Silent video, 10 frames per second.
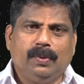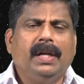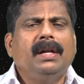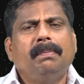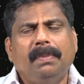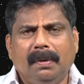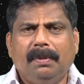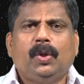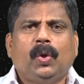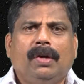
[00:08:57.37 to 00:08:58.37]
well, and
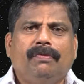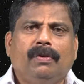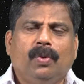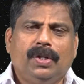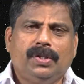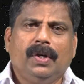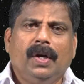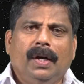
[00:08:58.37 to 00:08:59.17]
plethora of awards